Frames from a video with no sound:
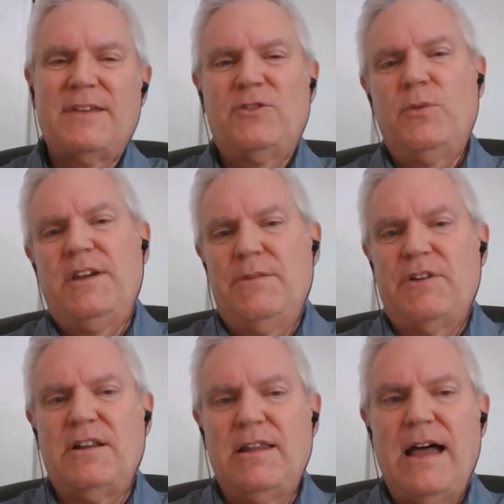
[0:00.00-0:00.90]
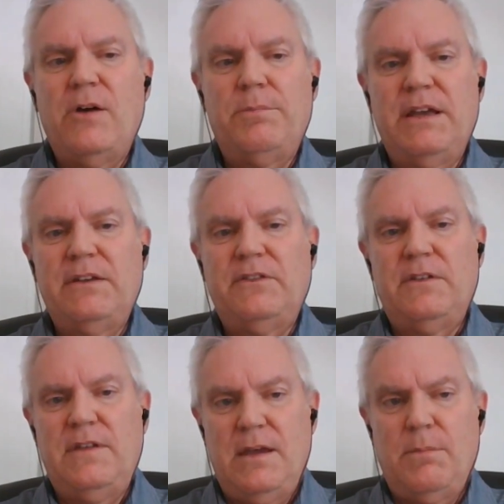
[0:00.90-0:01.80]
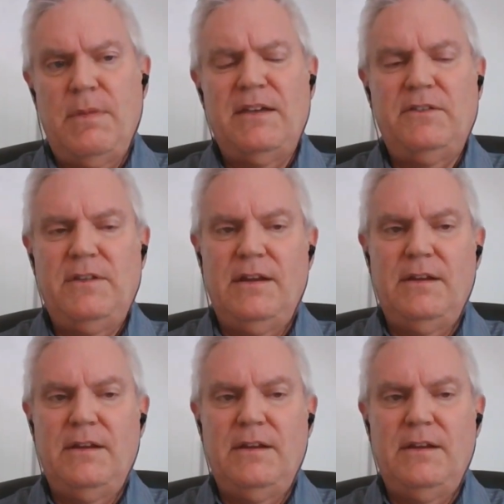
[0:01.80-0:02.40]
so we could have a cloud-based TMS